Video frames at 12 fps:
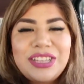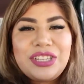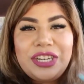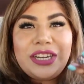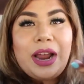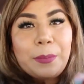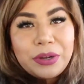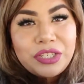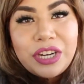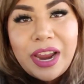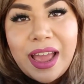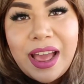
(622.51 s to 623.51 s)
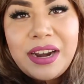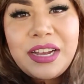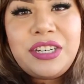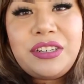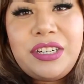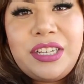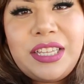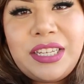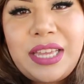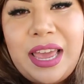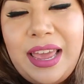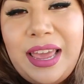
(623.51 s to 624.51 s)
So you're gonna put your hand underneath
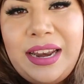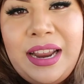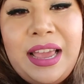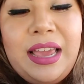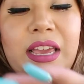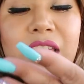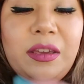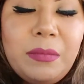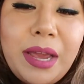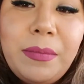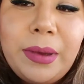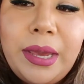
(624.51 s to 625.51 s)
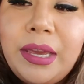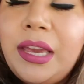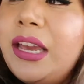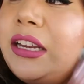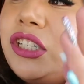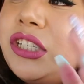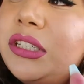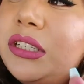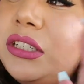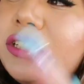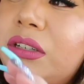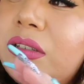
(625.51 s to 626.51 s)
his head. He might bang it,
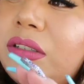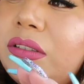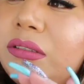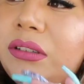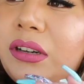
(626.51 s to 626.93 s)
just don't